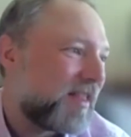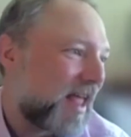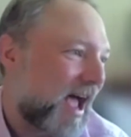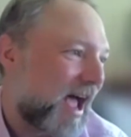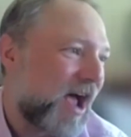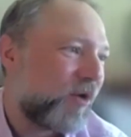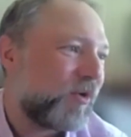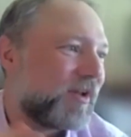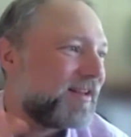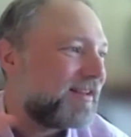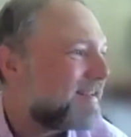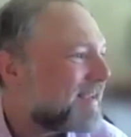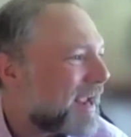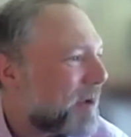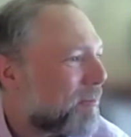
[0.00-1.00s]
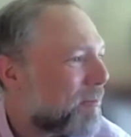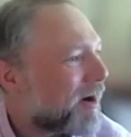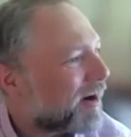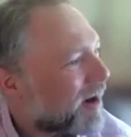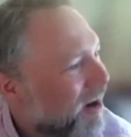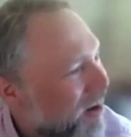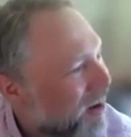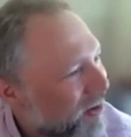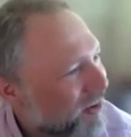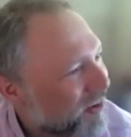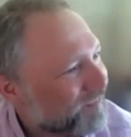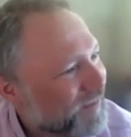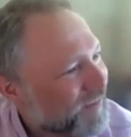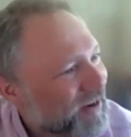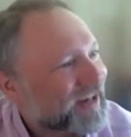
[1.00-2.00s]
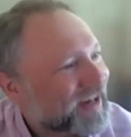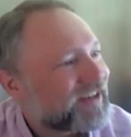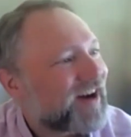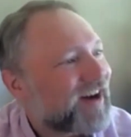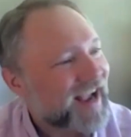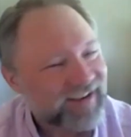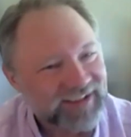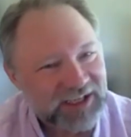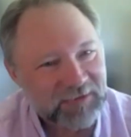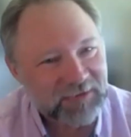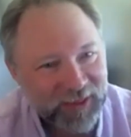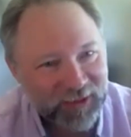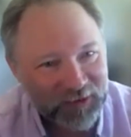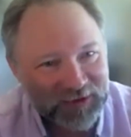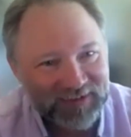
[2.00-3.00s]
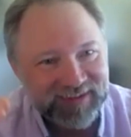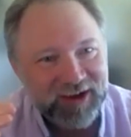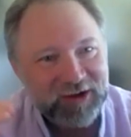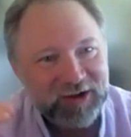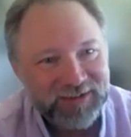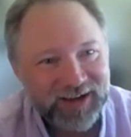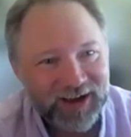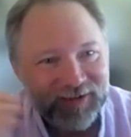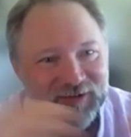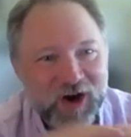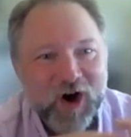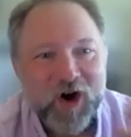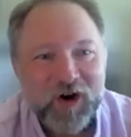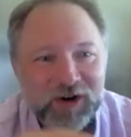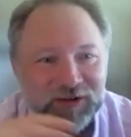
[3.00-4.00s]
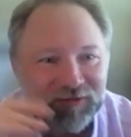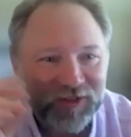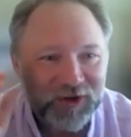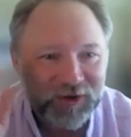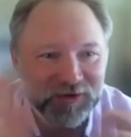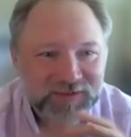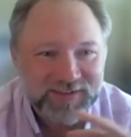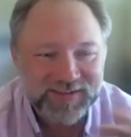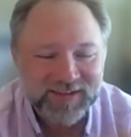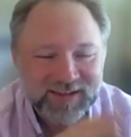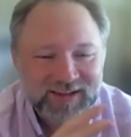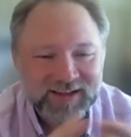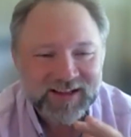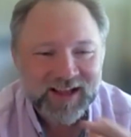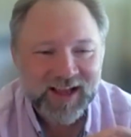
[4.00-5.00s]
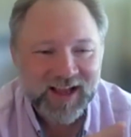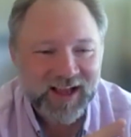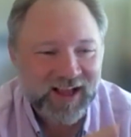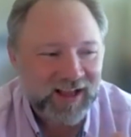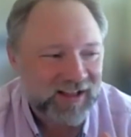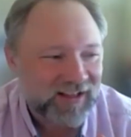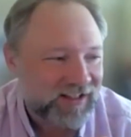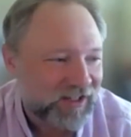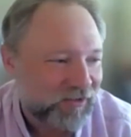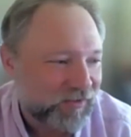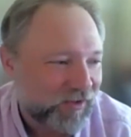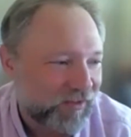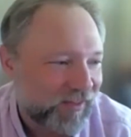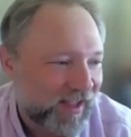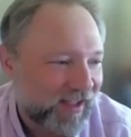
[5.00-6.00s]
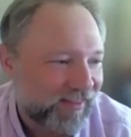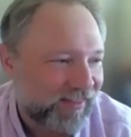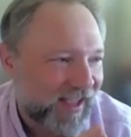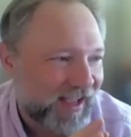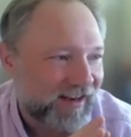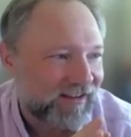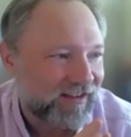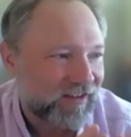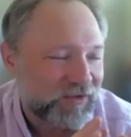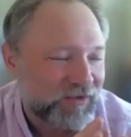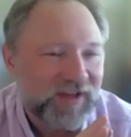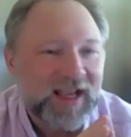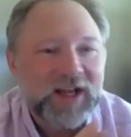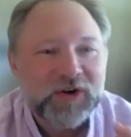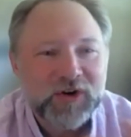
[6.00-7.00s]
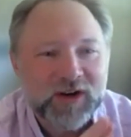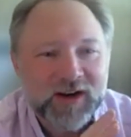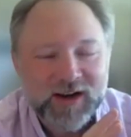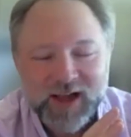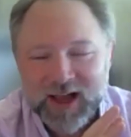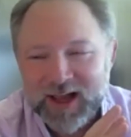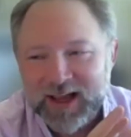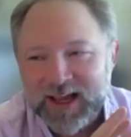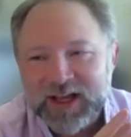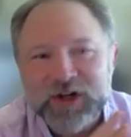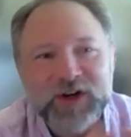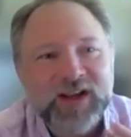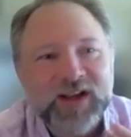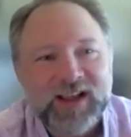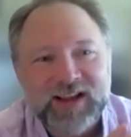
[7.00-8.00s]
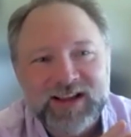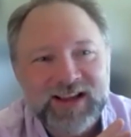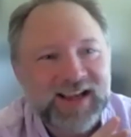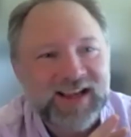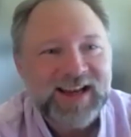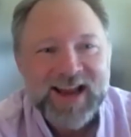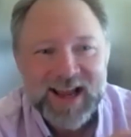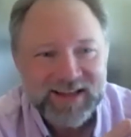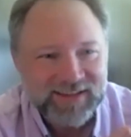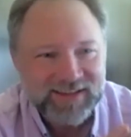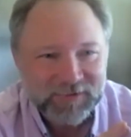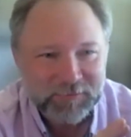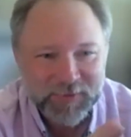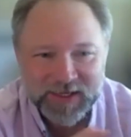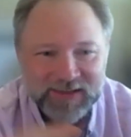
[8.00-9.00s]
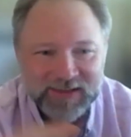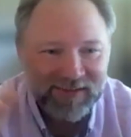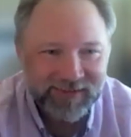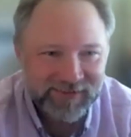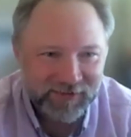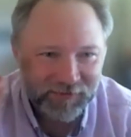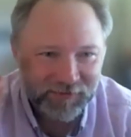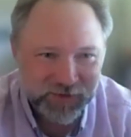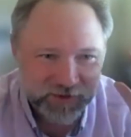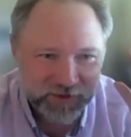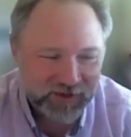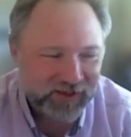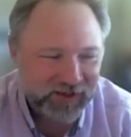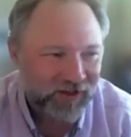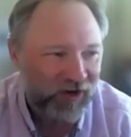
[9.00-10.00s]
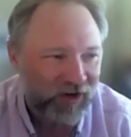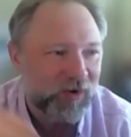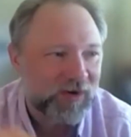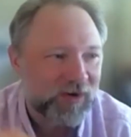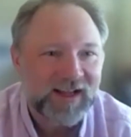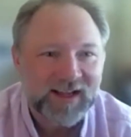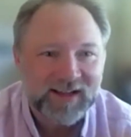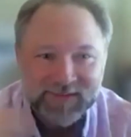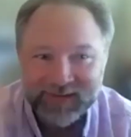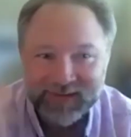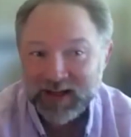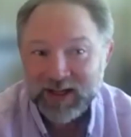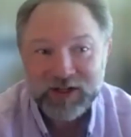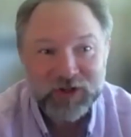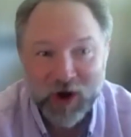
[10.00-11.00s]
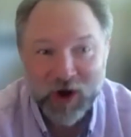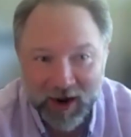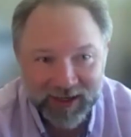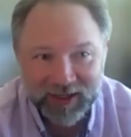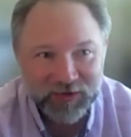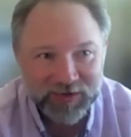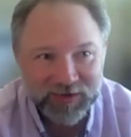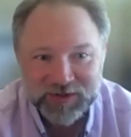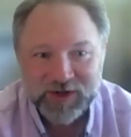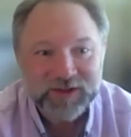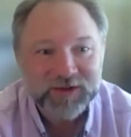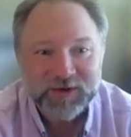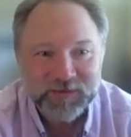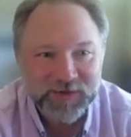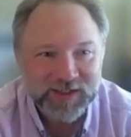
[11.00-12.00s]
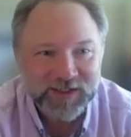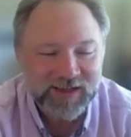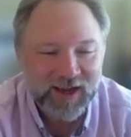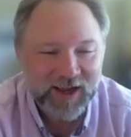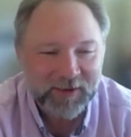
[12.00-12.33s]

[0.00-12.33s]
I would say, very likely to be the result of all of those uh, you know, the, that that those inner uh, interconnected pieces of your your cortex talking to each other in real time.